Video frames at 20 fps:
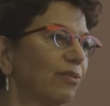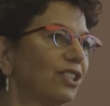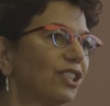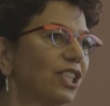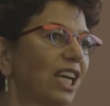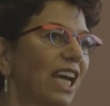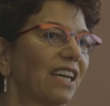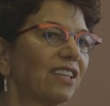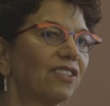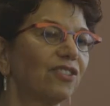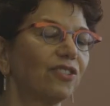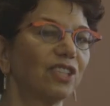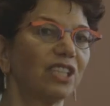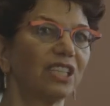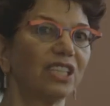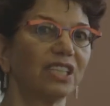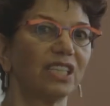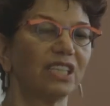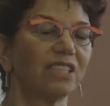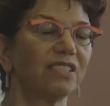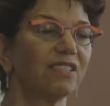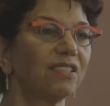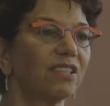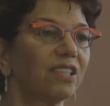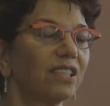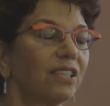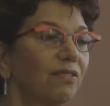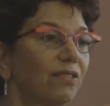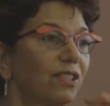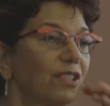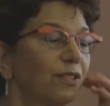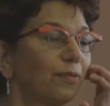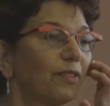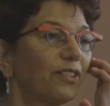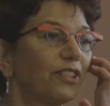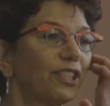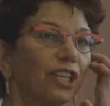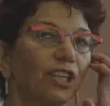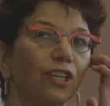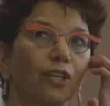which actually the study was
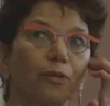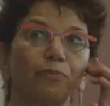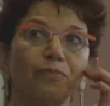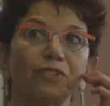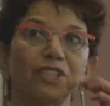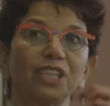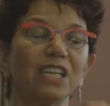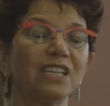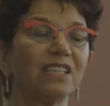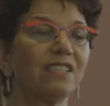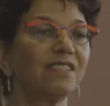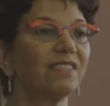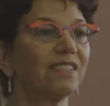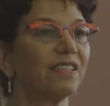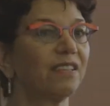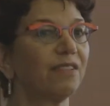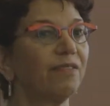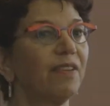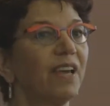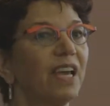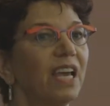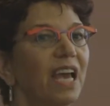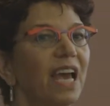very comprehensive,